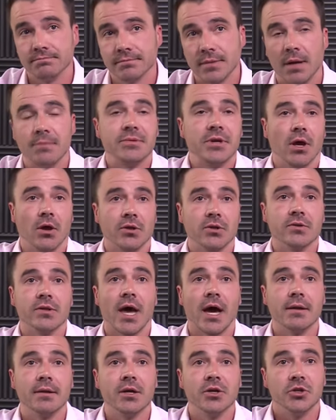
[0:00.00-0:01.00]
I'm telling you
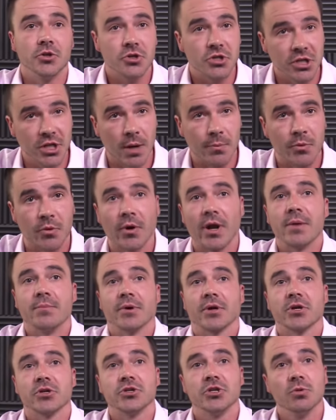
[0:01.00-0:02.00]
that. You should upgrade
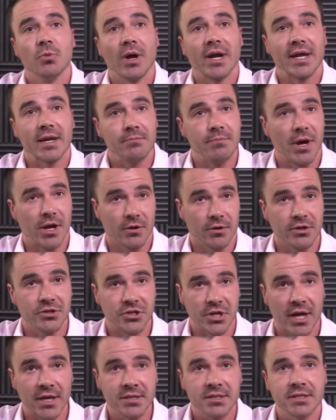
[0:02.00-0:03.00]
because you want to get better at
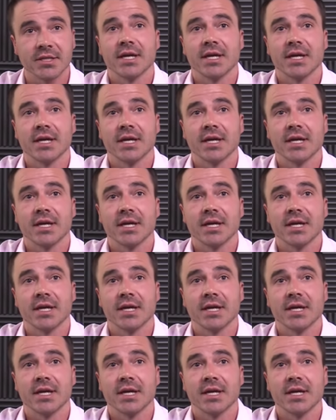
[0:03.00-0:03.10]
chess,